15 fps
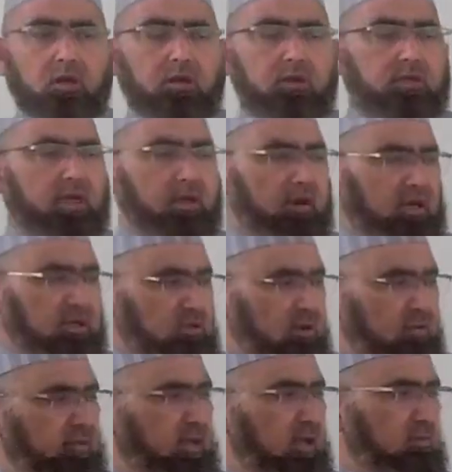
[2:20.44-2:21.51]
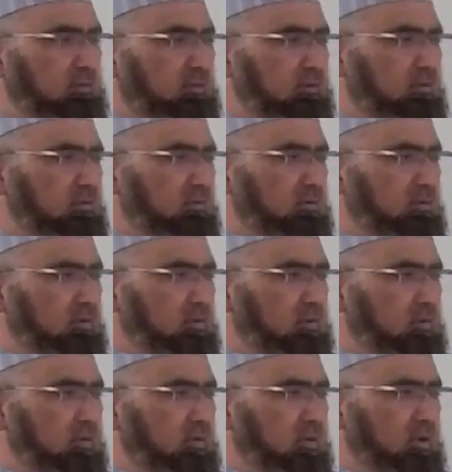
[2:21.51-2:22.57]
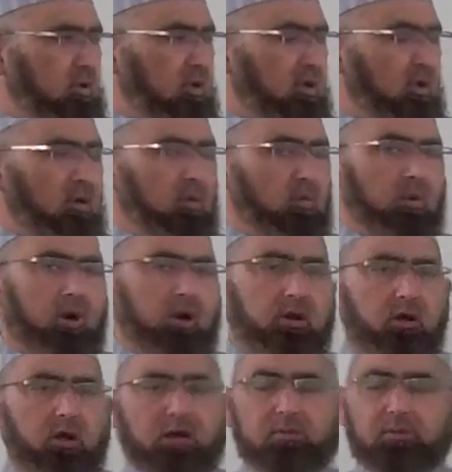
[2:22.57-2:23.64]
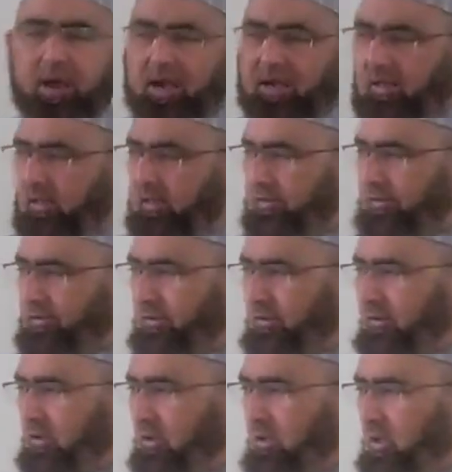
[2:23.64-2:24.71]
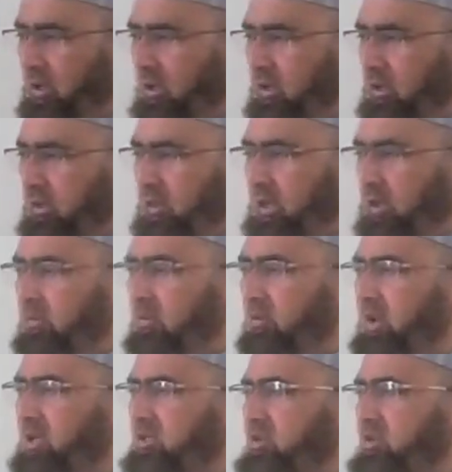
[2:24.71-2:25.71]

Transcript: The rest of them were not battles. The rest